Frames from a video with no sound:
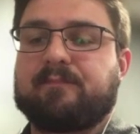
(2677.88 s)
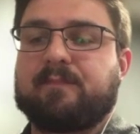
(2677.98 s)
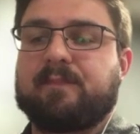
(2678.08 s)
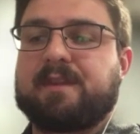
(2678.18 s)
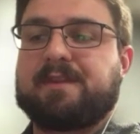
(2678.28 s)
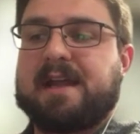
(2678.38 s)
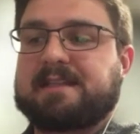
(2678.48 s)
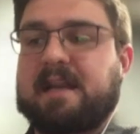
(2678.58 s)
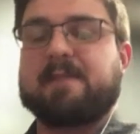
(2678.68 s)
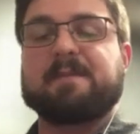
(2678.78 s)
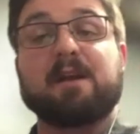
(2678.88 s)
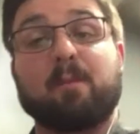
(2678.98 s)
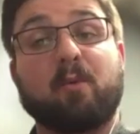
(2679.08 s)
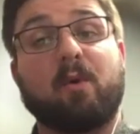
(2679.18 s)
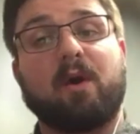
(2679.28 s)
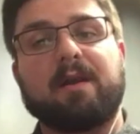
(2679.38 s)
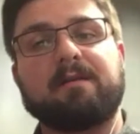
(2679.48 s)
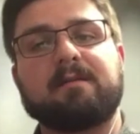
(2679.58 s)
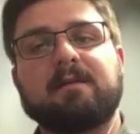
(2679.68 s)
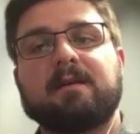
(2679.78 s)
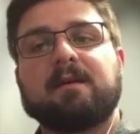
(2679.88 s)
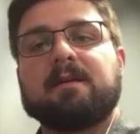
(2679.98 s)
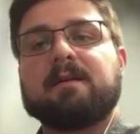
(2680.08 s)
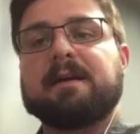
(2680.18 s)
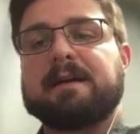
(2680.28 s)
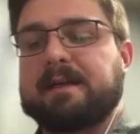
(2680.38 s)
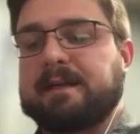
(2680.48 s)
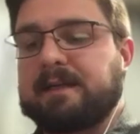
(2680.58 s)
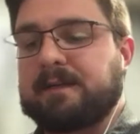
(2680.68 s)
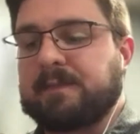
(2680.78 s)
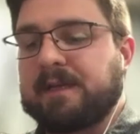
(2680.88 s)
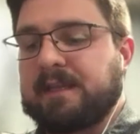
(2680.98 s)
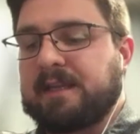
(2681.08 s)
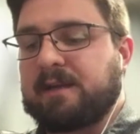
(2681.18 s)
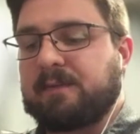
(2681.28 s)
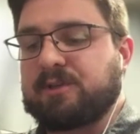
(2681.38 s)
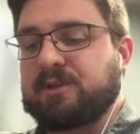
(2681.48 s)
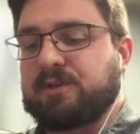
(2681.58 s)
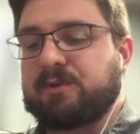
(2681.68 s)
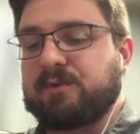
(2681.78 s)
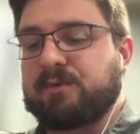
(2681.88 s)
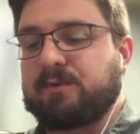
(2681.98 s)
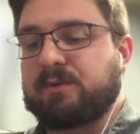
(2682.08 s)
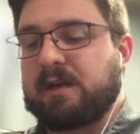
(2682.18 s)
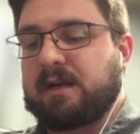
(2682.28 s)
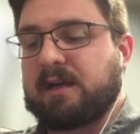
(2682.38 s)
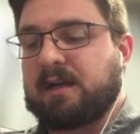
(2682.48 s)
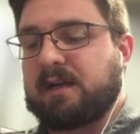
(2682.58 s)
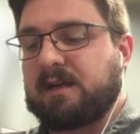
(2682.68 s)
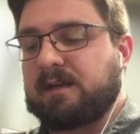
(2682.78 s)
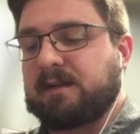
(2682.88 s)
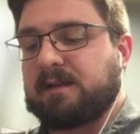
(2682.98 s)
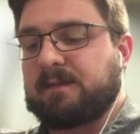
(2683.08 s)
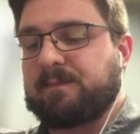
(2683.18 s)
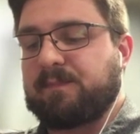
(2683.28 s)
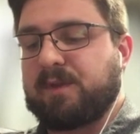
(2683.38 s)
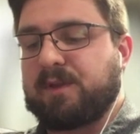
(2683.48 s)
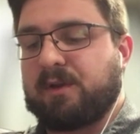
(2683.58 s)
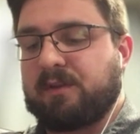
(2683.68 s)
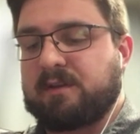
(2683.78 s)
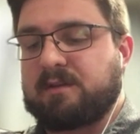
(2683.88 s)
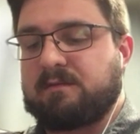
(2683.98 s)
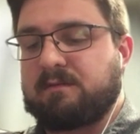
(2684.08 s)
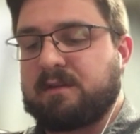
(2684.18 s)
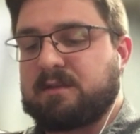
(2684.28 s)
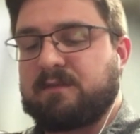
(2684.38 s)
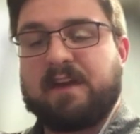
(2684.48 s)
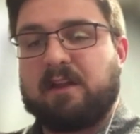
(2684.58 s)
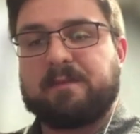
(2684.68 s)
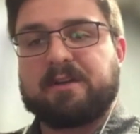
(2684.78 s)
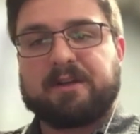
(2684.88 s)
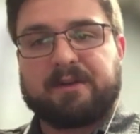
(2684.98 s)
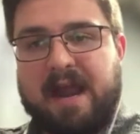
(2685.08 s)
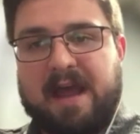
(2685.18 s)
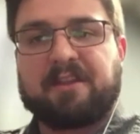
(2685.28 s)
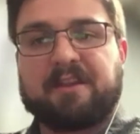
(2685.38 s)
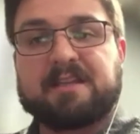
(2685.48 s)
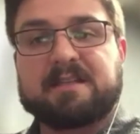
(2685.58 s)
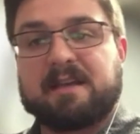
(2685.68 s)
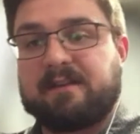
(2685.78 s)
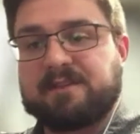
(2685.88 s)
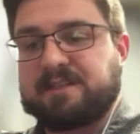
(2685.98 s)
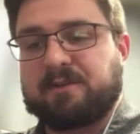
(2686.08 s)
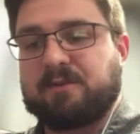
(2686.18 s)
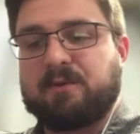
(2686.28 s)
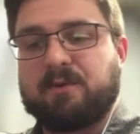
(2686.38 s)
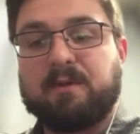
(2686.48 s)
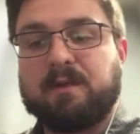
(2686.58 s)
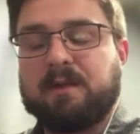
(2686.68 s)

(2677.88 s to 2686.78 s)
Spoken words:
that's got to be number one. And then number two, the development of your athletes in every single